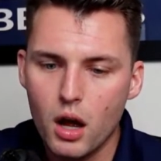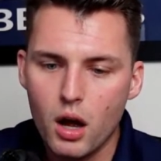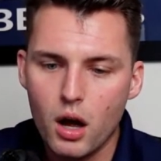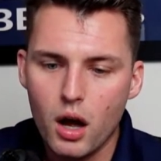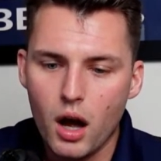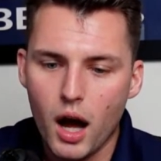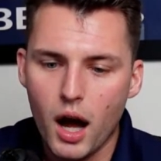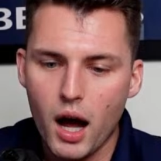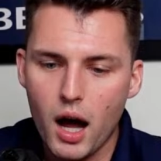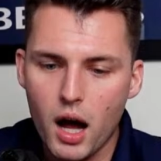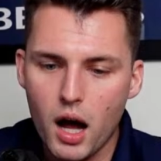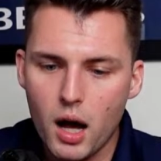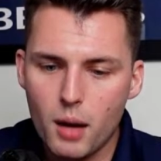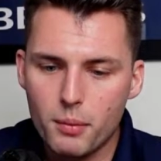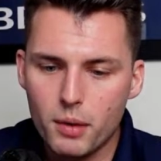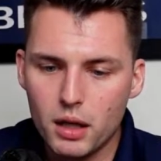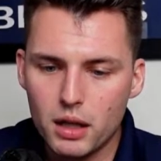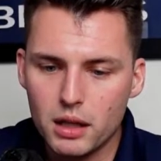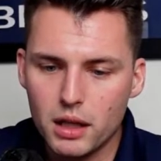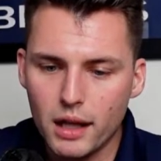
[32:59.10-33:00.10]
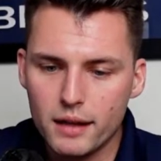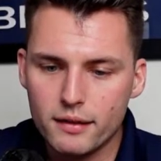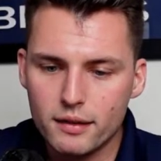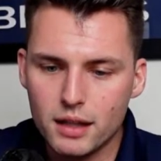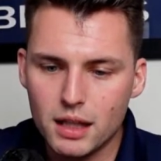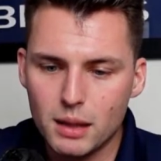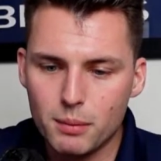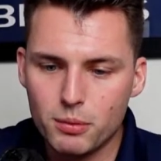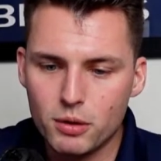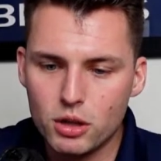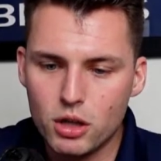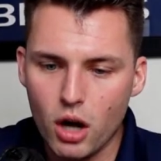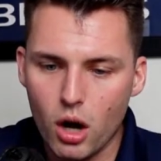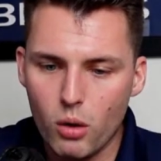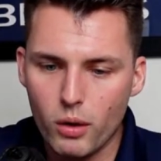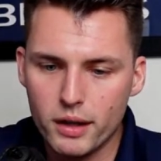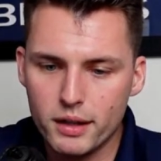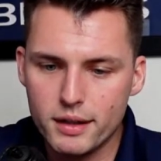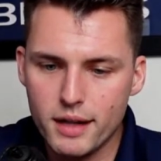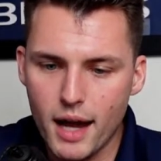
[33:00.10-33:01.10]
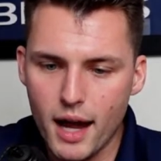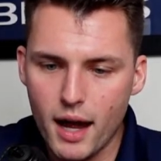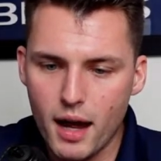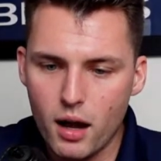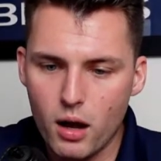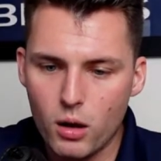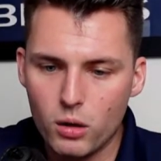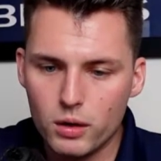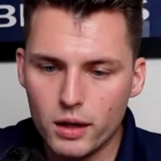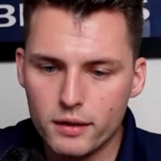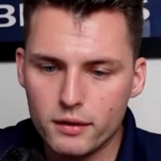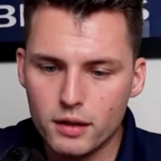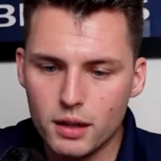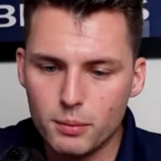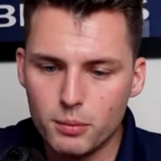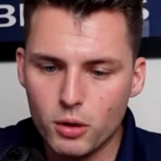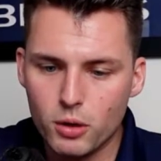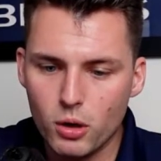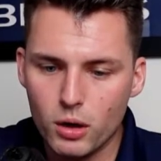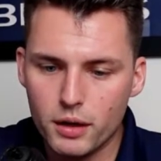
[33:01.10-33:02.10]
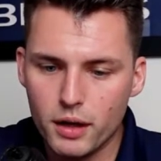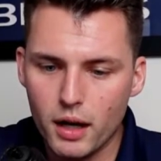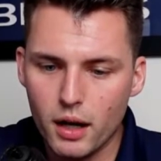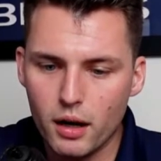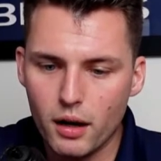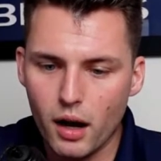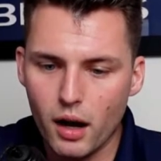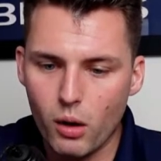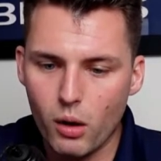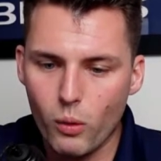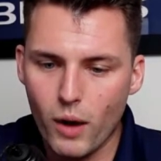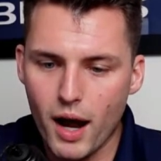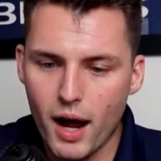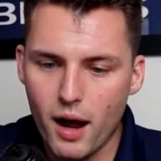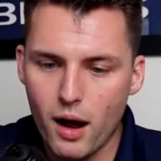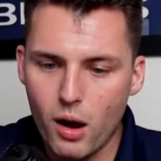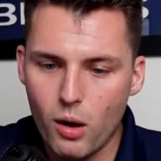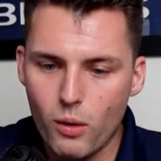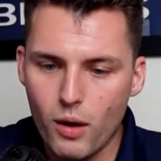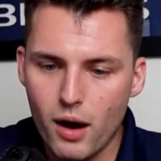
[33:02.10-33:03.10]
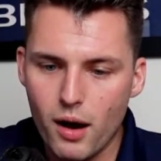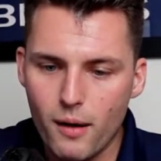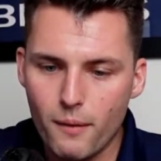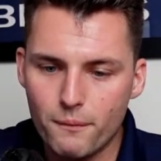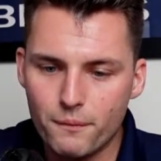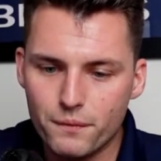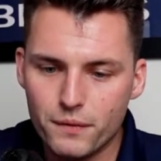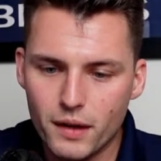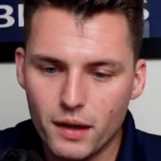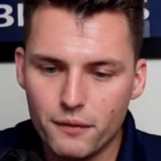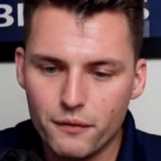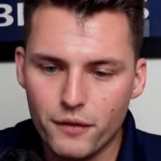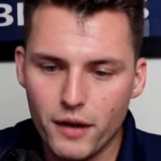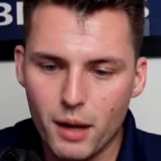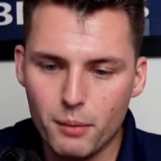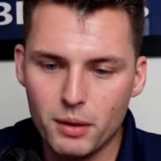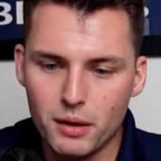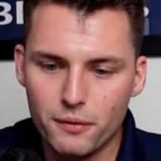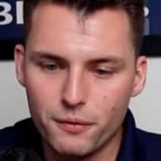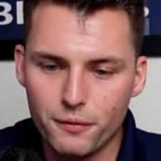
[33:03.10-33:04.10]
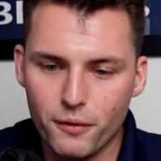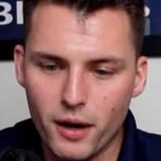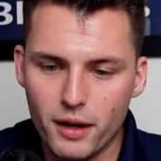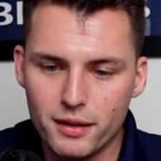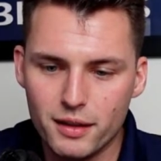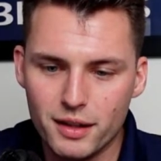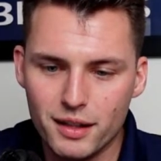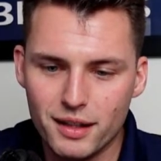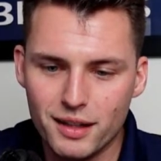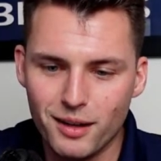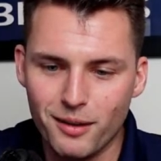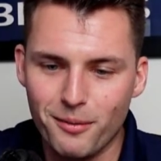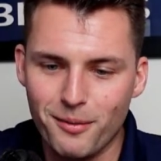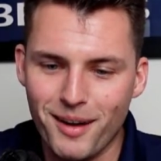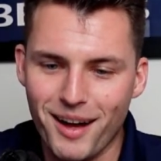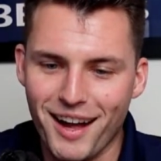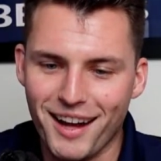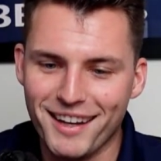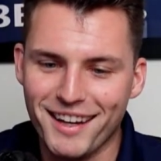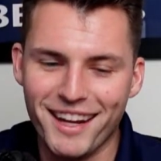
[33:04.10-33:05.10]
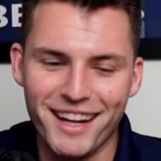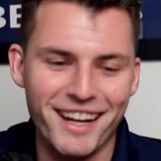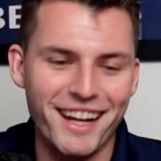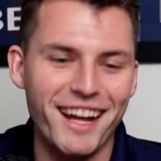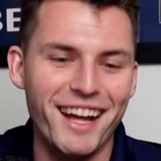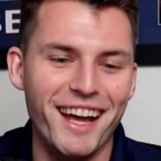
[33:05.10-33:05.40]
Um, let's keep going down. Let's keep going down. Wow, wow. Family friendly. Come on, Nick.